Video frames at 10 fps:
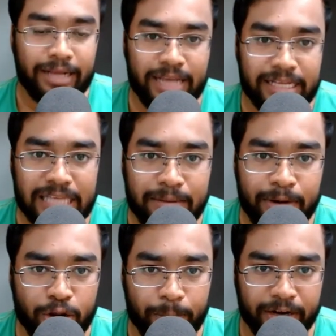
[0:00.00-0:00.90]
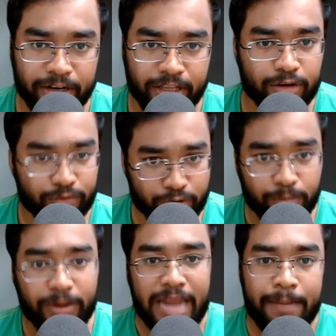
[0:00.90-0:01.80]
assignment operator here, which will
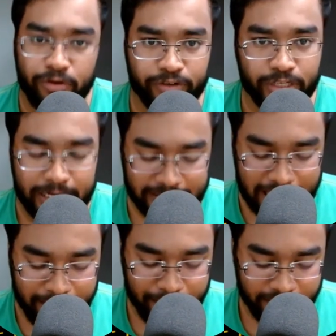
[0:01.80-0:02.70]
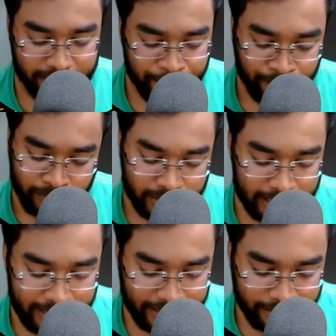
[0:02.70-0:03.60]
be type conversion in assignments.
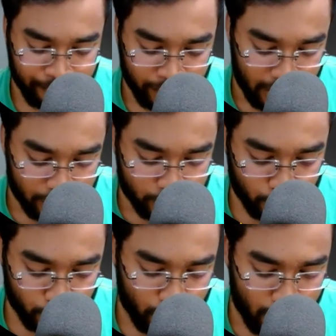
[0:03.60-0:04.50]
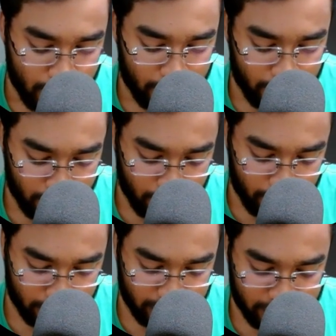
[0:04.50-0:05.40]
Correct. So
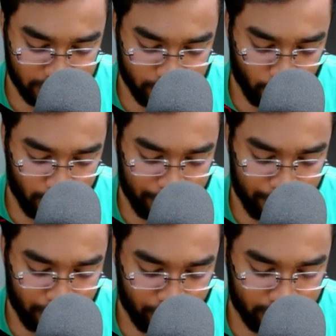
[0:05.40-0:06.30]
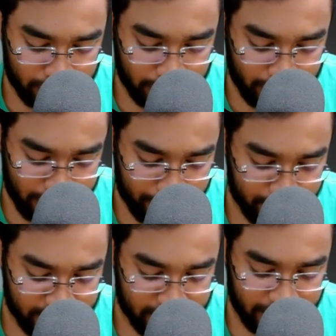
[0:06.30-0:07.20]
this is all about the
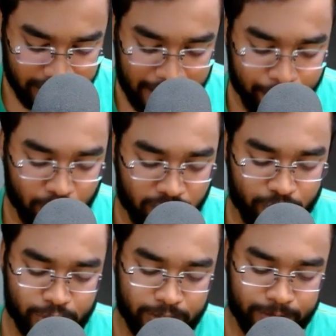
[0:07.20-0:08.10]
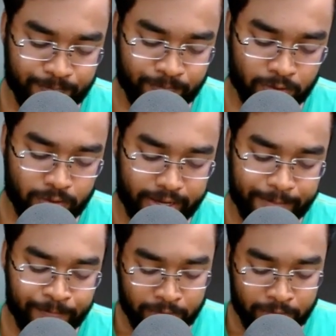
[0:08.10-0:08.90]
implicit type conversion. Okay,